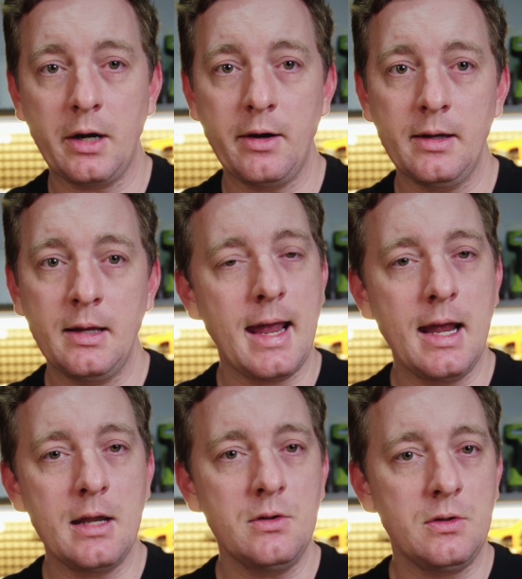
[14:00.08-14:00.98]
area,
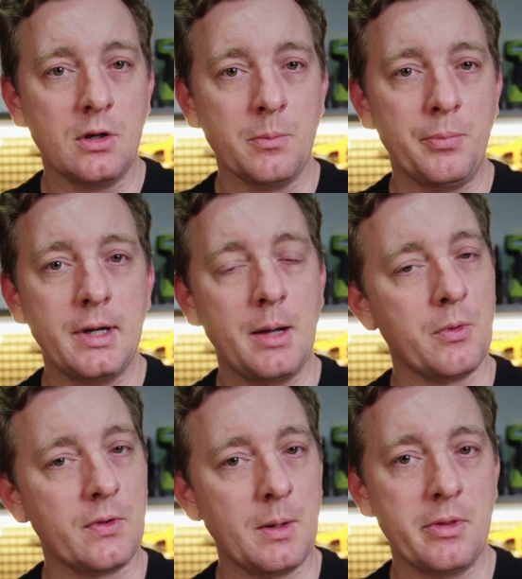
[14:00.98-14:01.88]
and you can put up
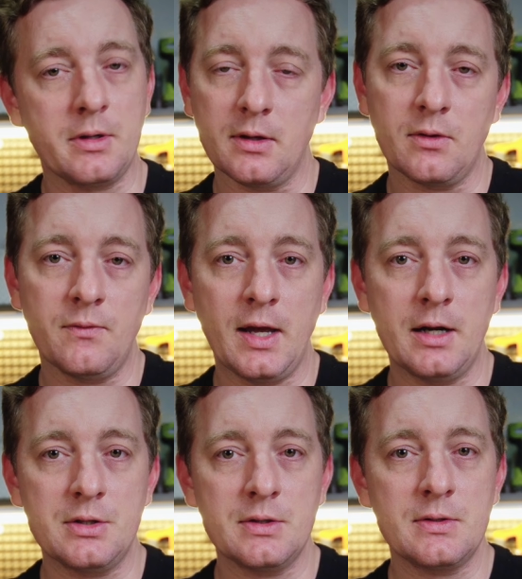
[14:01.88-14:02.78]
with some of the
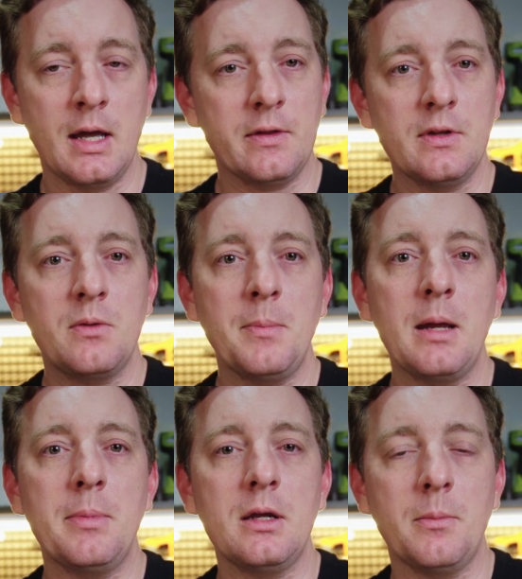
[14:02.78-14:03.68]
disadvantages, then this
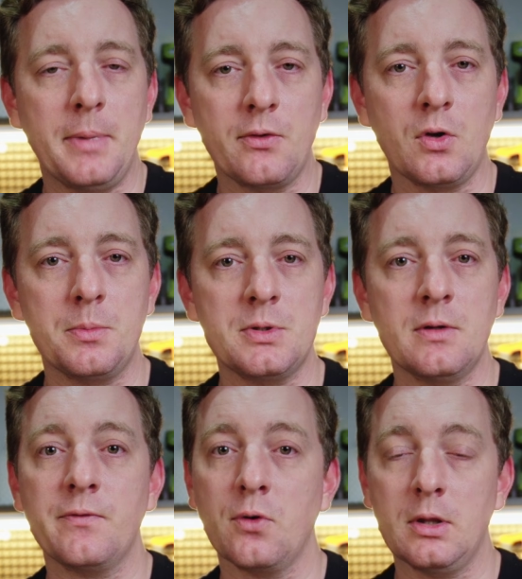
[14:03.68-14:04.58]
may be your best
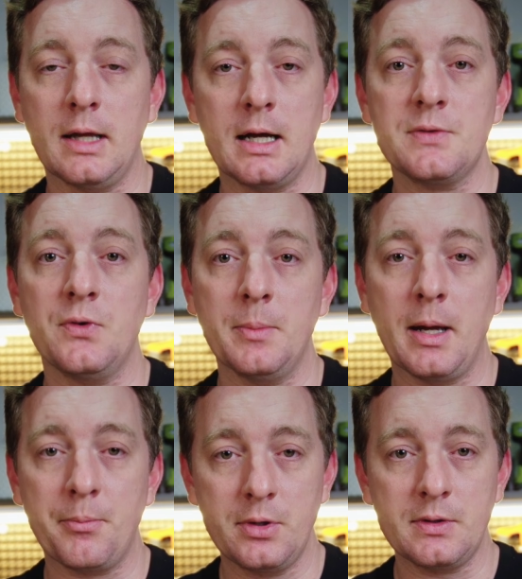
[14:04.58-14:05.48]
option for a large
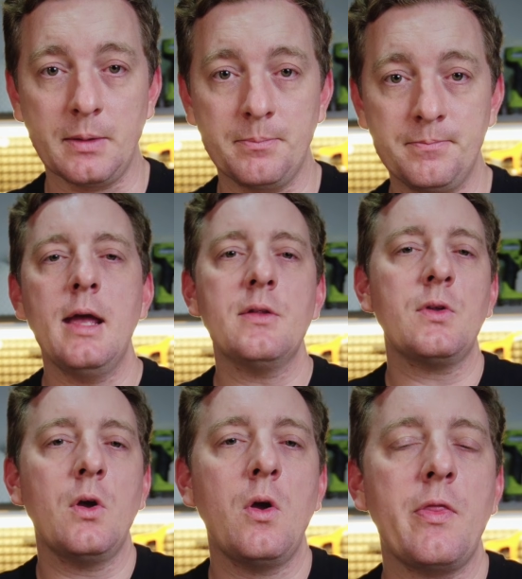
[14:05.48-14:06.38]
format printer. And
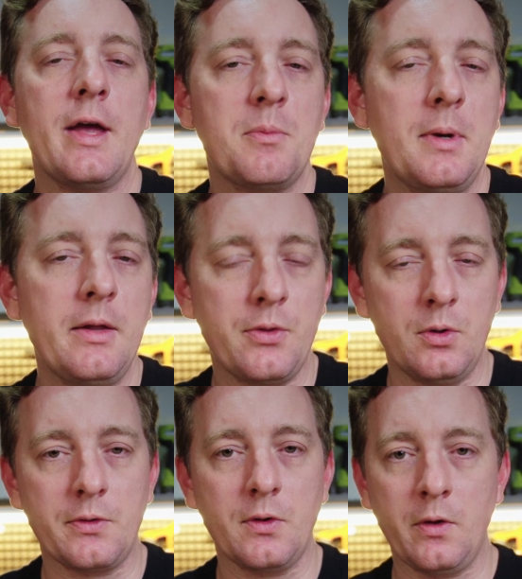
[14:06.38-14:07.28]
so that's my
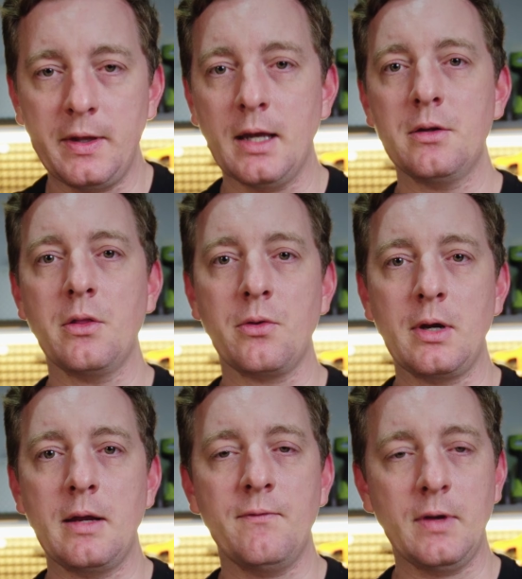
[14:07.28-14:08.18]
thoughts on the Ender
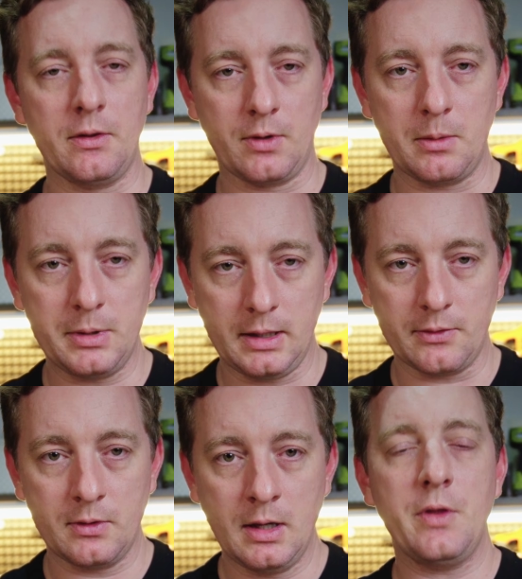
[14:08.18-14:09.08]
three V three
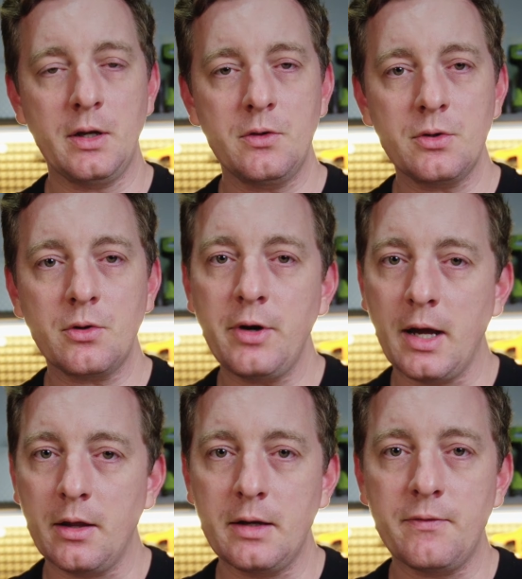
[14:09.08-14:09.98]
Plus. Thank you to
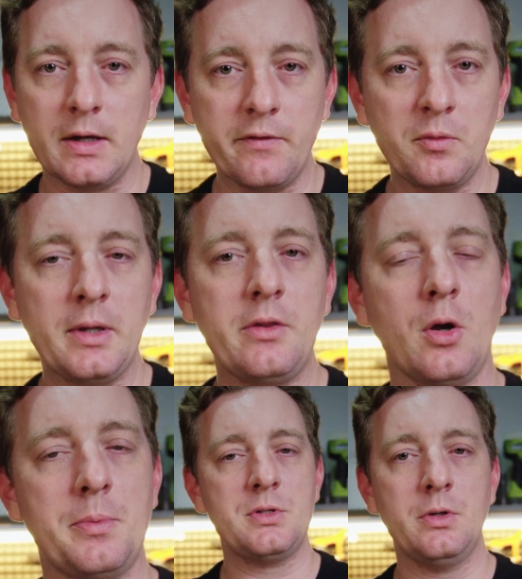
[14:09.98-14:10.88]
Creality for giving me the
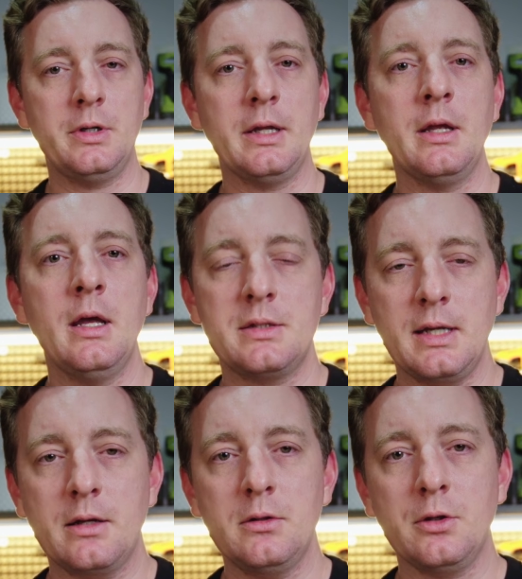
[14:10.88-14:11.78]
opportunity to
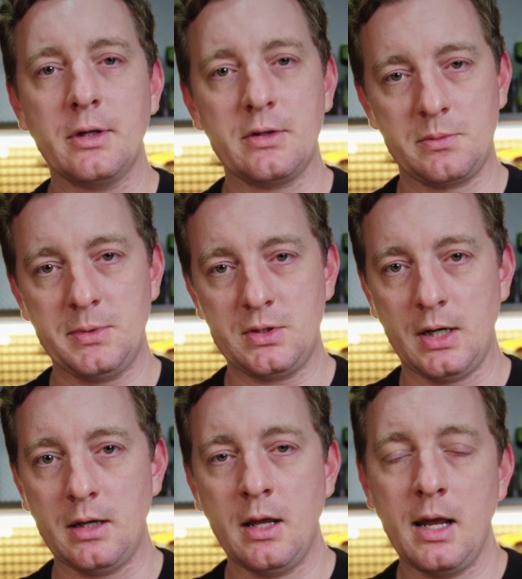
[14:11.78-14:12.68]
take a look at this machine